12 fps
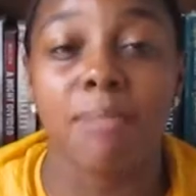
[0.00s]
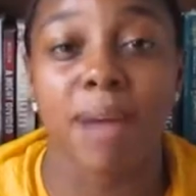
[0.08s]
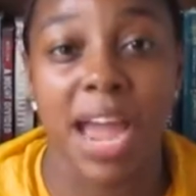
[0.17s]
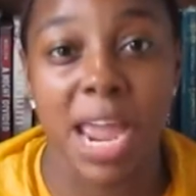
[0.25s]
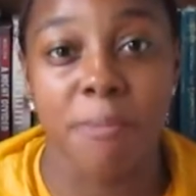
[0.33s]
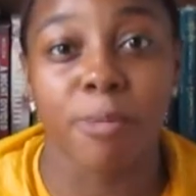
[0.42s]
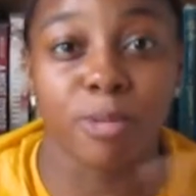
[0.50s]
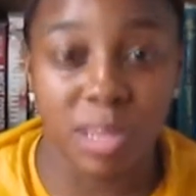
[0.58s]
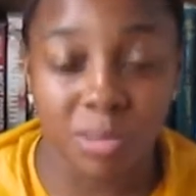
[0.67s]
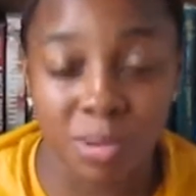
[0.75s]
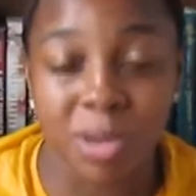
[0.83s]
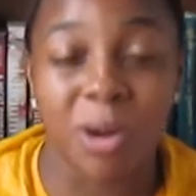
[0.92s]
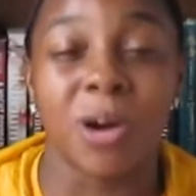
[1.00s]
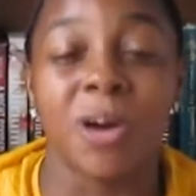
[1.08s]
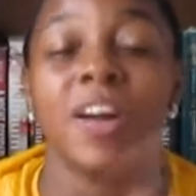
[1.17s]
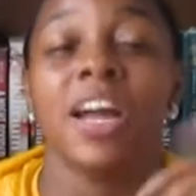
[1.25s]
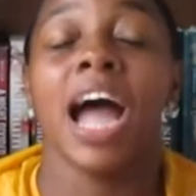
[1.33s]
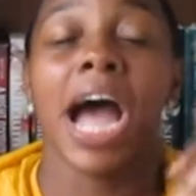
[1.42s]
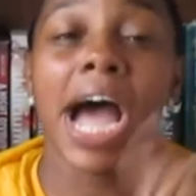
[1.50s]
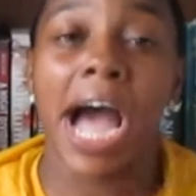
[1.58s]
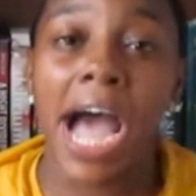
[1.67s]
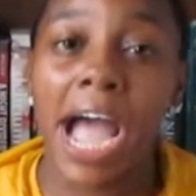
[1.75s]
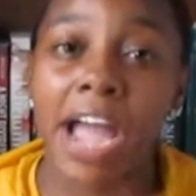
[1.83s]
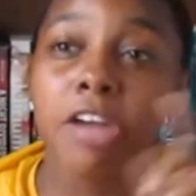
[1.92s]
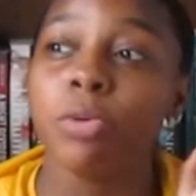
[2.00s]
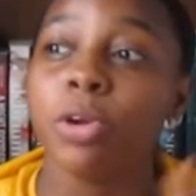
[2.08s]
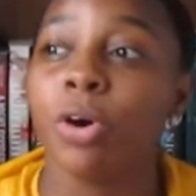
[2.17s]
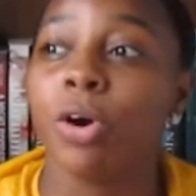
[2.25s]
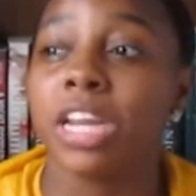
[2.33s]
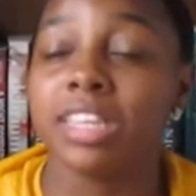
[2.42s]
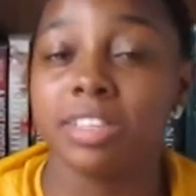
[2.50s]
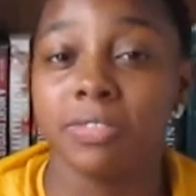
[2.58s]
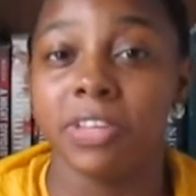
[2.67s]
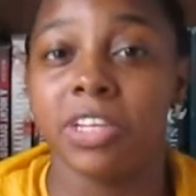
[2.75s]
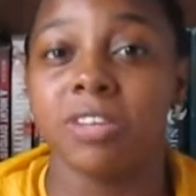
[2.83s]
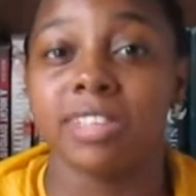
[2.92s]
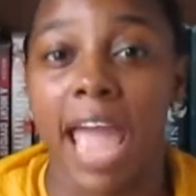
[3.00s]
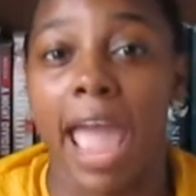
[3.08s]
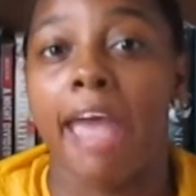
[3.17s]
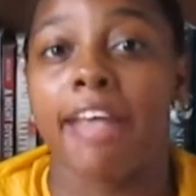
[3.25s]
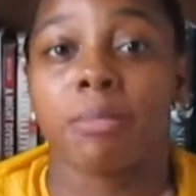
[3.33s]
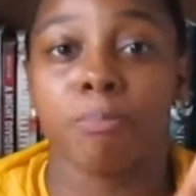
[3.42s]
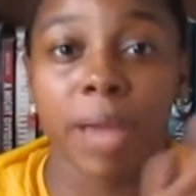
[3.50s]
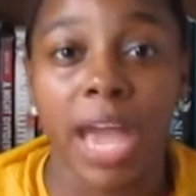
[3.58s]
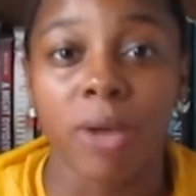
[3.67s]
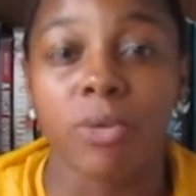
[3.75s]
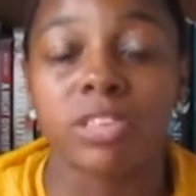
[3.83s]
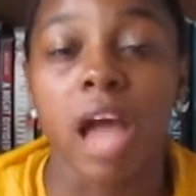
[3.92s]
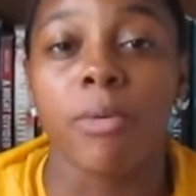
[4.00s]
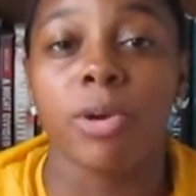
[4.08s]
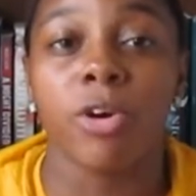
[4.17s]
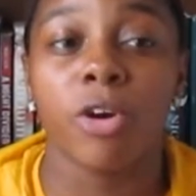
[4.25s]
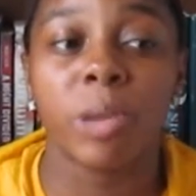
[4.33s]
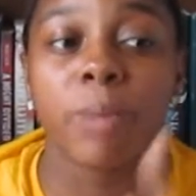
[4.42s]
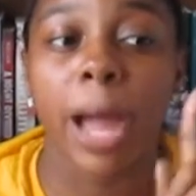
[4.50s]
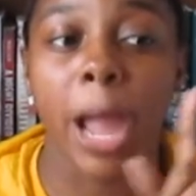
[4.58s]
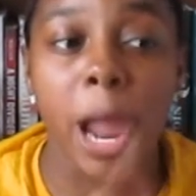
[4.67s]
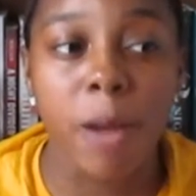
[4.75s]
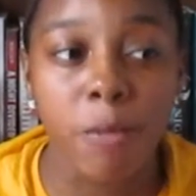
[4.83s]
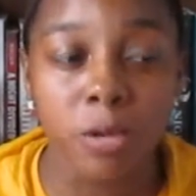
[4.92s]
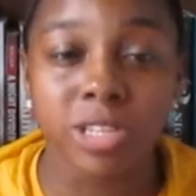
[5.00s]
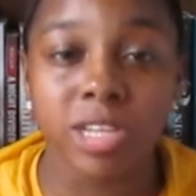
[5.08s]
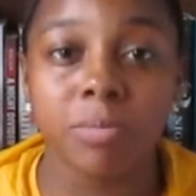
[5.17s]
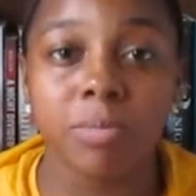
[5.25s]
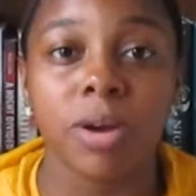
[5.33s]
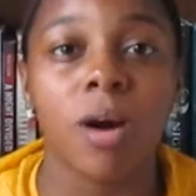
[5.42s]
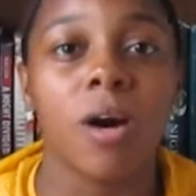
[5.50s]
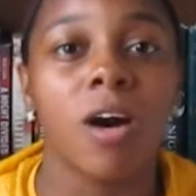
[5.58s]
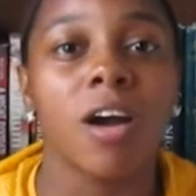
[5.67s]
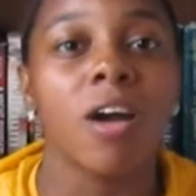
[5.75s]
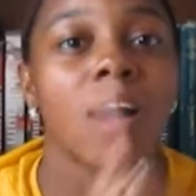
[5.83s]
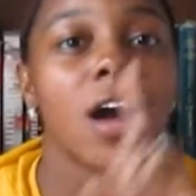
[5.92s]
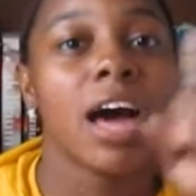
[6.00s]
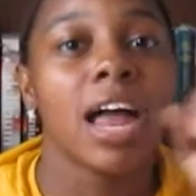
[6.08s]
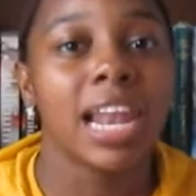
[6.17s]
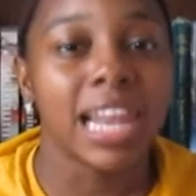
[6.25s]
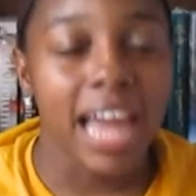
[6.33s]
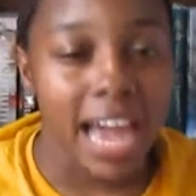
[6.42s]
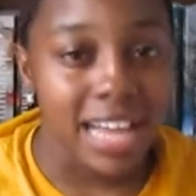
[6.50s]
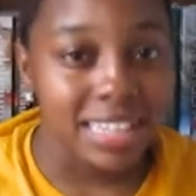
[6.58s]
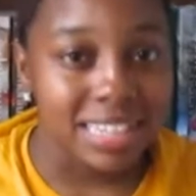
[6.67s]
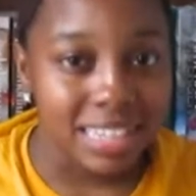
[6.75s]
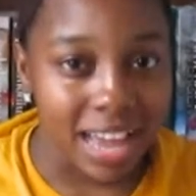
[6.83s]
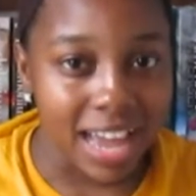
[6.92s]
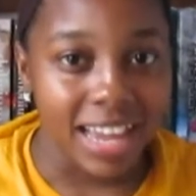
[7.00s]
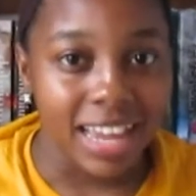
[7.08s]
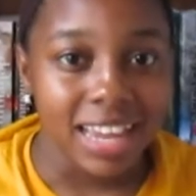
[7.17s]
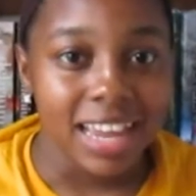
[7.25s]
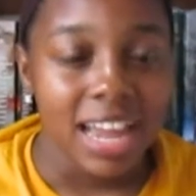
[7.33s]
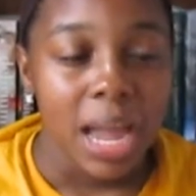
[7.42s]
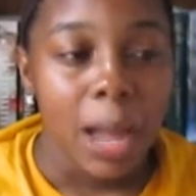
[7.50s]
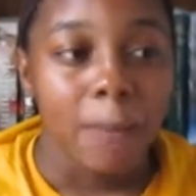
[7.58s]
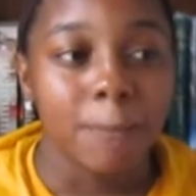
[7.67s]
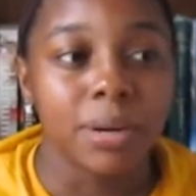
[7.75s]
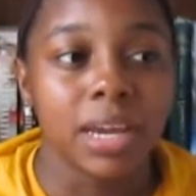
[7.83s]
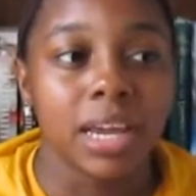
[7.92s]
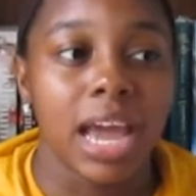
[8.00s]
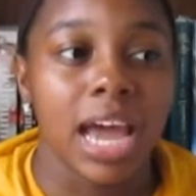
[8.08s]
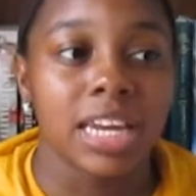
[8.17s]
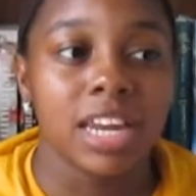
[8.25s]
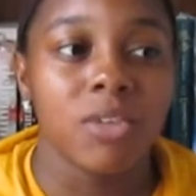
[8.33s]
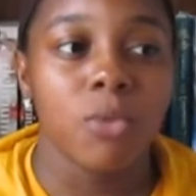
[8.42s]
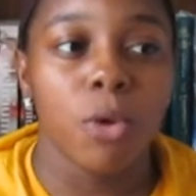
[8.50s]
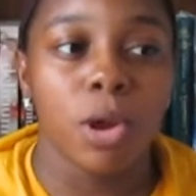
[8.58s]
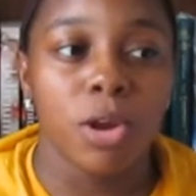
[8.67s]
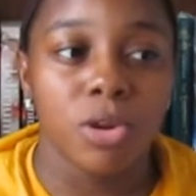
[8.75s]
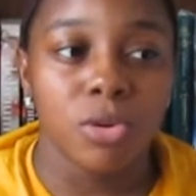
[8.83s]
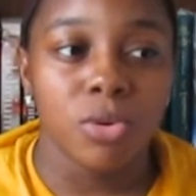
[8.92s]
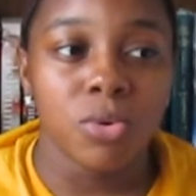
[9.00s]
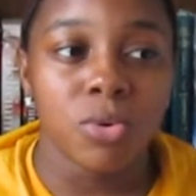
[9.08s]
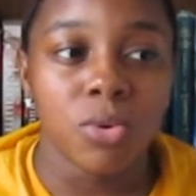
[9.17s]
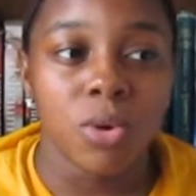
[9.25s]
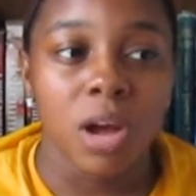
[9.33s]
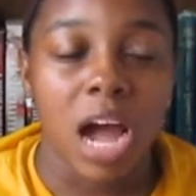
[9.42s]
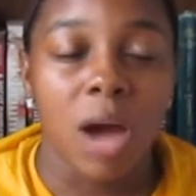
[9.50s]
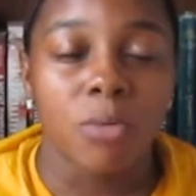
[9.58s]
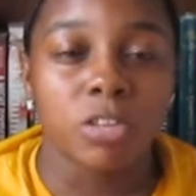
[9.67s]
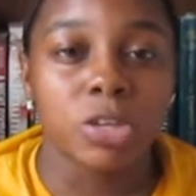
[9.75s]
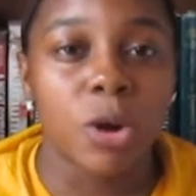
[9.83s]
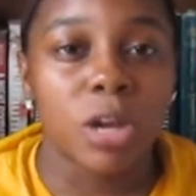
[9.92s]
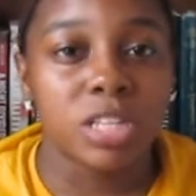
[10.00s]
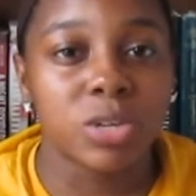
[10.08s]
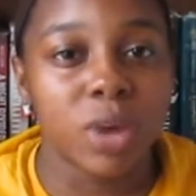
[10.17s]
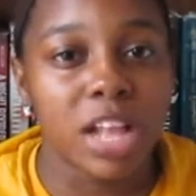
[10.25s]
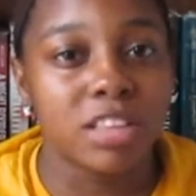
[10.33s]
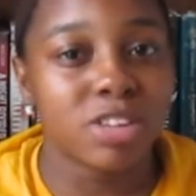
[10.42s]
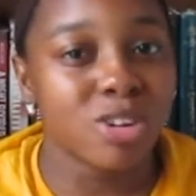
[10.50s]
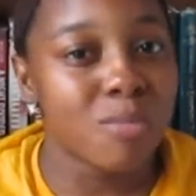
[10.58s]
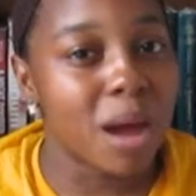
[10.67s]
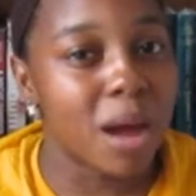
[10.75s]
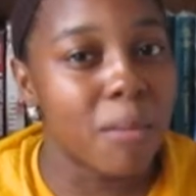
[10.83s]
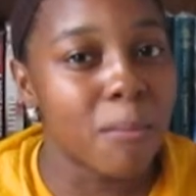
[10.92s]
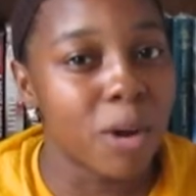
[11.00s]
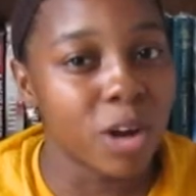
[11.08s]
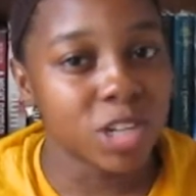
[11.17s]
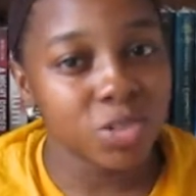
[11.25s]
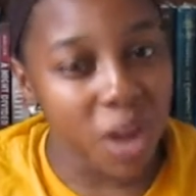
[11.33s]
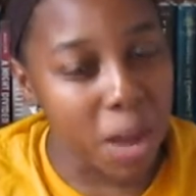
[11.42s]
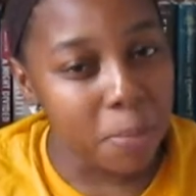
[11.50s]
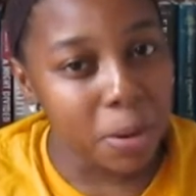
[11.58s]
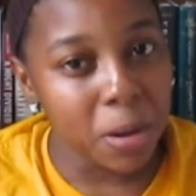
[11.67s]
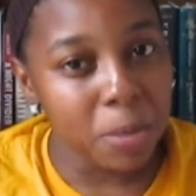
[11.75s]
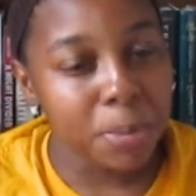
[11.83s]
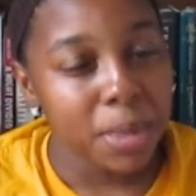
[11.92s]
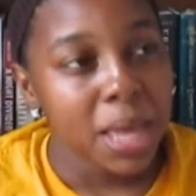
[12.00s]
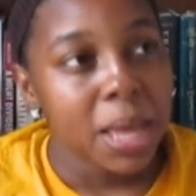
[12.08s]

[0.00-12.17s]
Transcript: in my April TBR, I recorded these videos as backwards. I recorded my April TBR last night, but I didn't want to do, I was going to wait to do my March wrap up